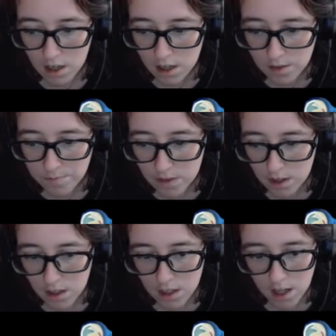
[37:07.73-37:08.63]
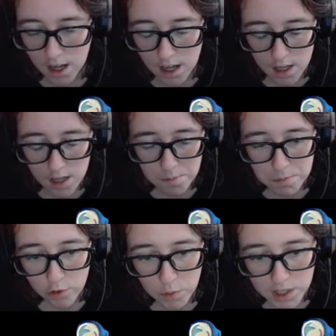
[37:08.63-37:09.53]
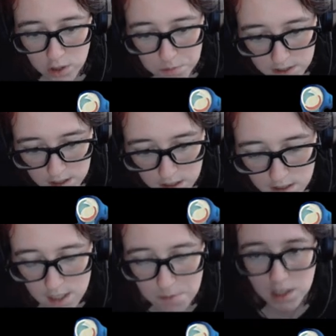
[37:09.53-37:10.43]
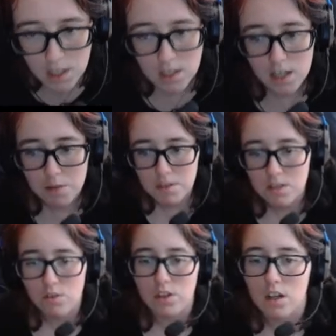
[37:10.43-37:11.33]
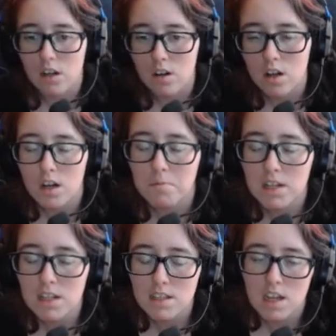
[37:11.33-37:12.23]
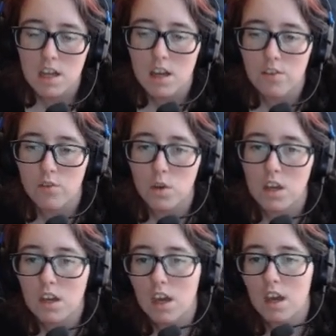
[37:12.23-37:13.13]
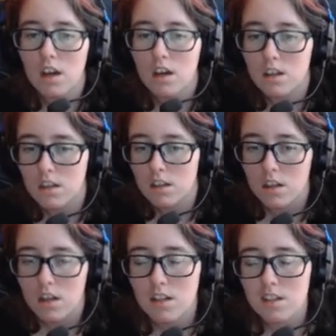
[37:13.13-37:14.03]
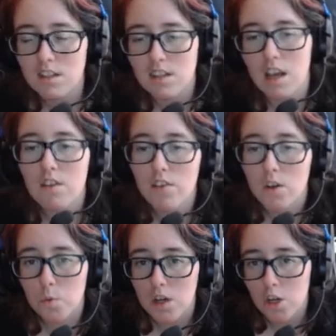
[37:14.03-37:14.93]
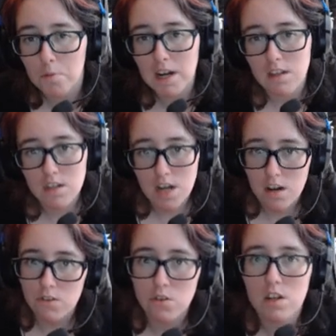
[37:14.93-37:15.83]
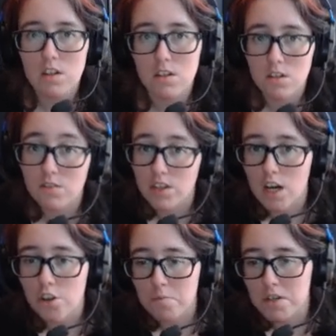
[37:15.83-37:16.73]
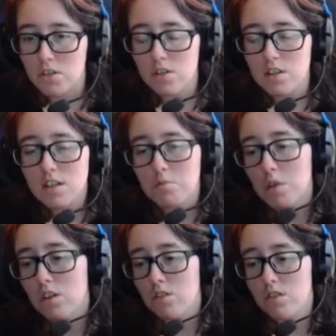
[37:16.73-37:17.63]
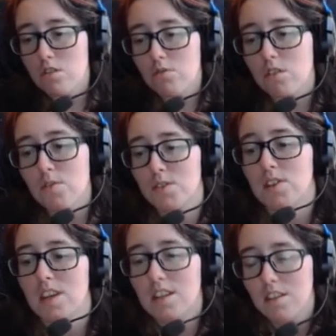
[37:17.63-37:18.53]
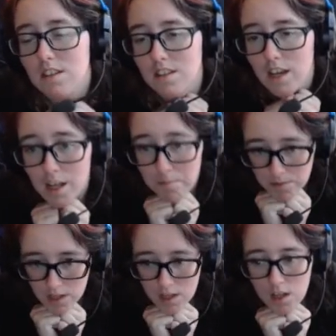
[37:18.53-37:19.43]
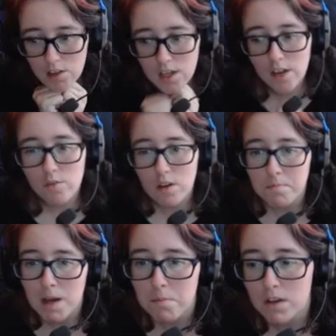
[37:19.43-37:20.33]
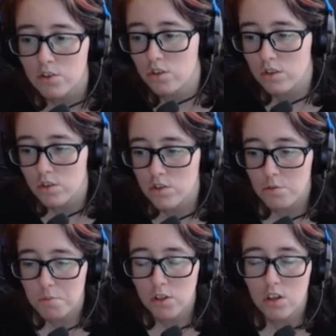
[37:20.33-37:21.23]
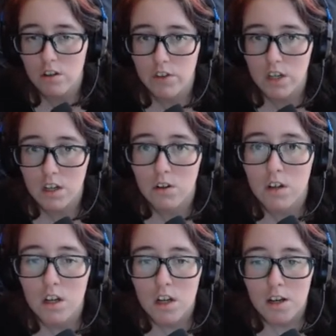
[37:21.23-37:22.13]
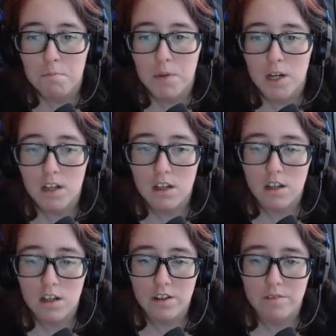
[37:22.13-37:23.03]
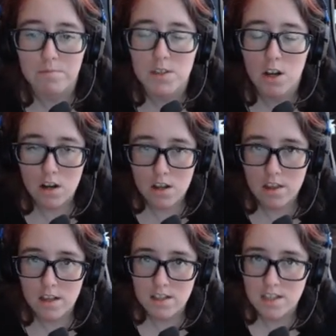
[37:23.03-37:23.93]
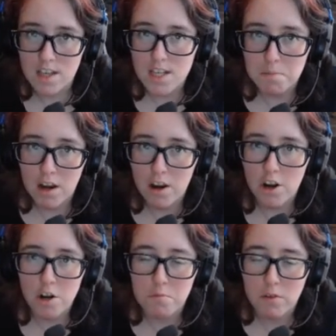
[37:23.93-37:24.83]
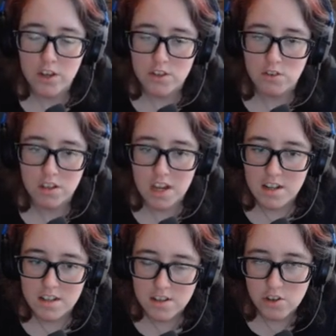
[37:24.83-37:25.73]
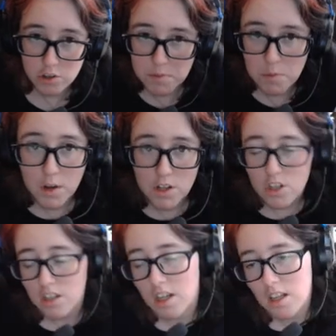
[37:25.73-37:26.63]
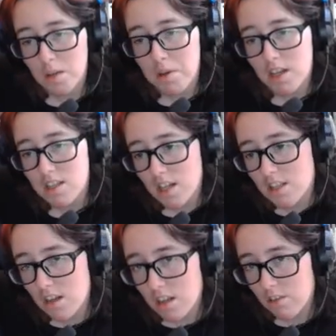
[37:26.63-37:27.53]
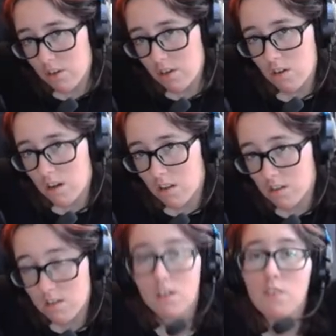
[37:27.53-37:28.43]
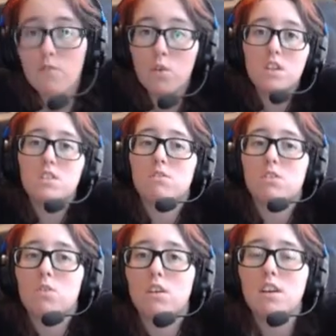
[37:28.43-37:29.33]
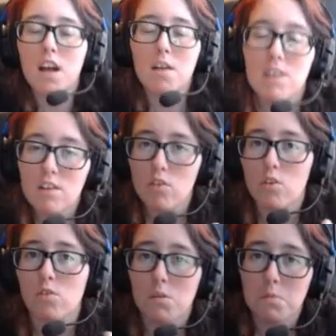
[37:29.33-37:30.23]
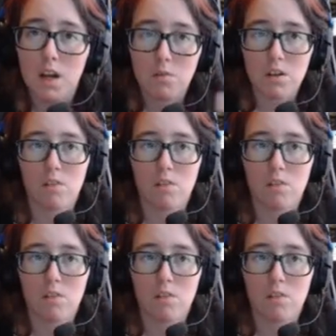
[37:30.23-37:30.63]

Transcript: Alright. Um, before we go up the stairs, I'm going to end that episode there. I'm going to see if we can save and quit and go back to the title screen to solve the other mysteries. We are so close to the end of this game. The other one might be just a super long video. But um, sorry that Slay the Spire and Professor Layton is all you've been watching lately because that's all I've recorded. That's all I've wanted to record. And I'm going to record what I